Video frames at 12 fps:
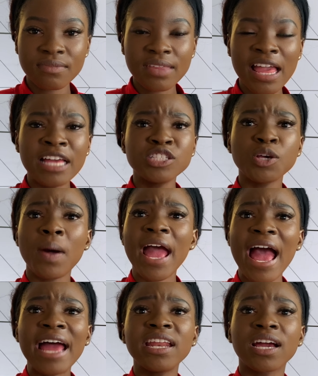And so I
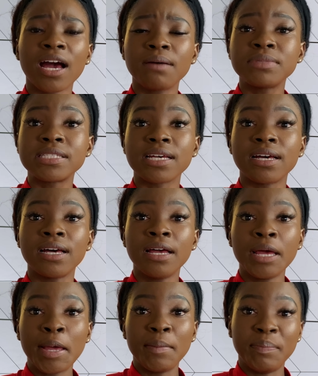had a come to
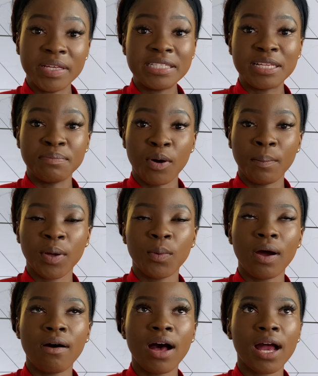Bisi moment,
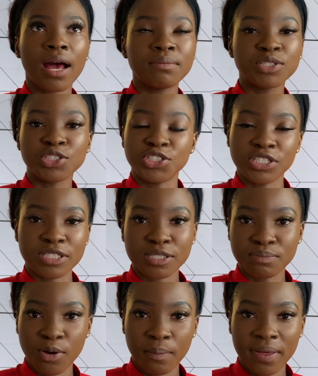a come to Jesus
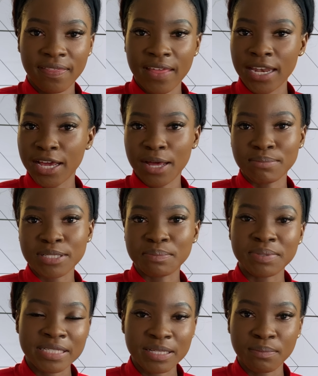moment, then a come to
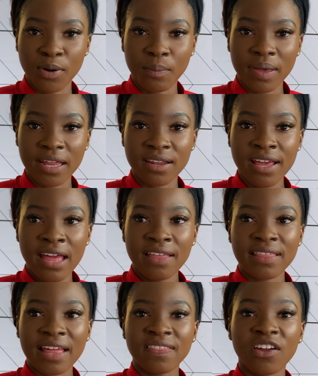Bisi moment,
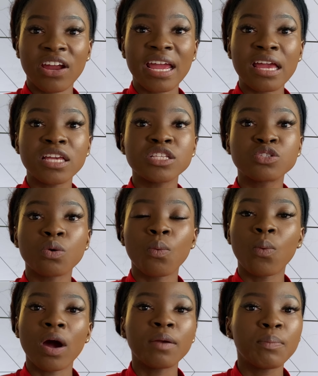that there is
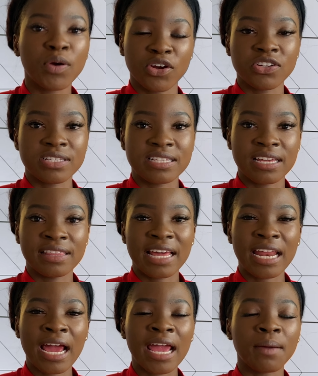one person
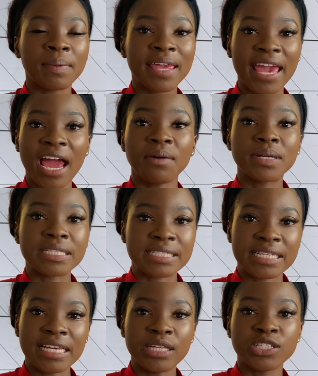that I am
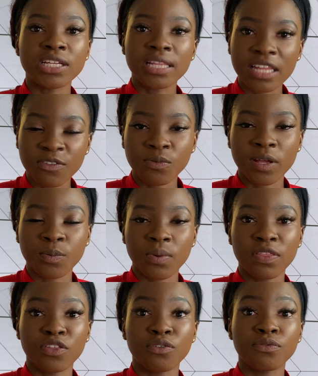guaranteed to live with
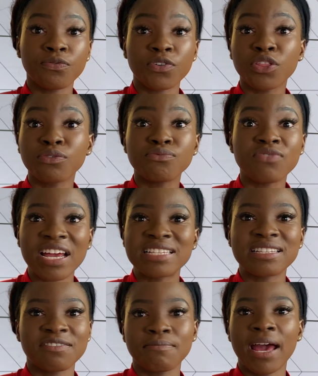for the
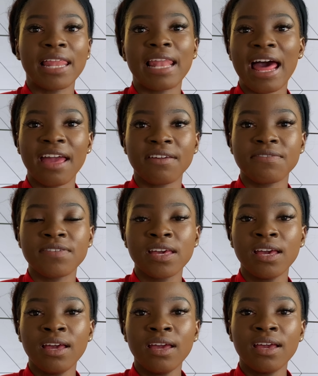rest of my life,
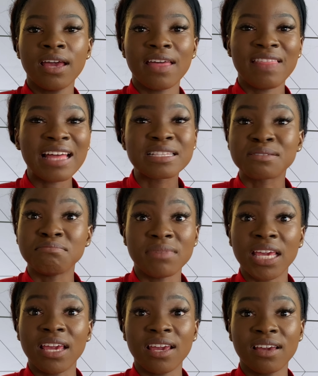and that's
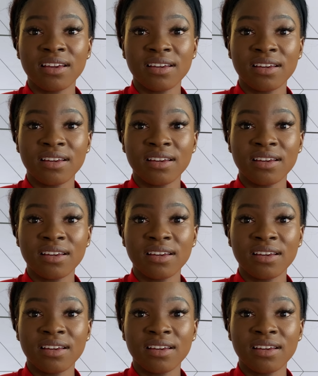me.